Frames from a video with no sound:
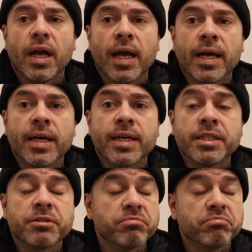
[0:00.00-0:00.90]

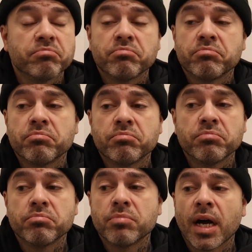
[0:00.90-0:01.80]
And
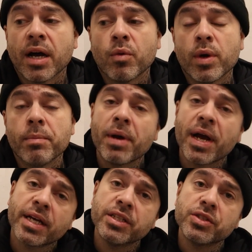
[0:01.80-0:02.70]
I went
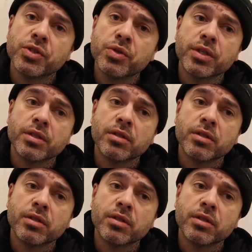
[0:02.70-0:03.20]
back into it.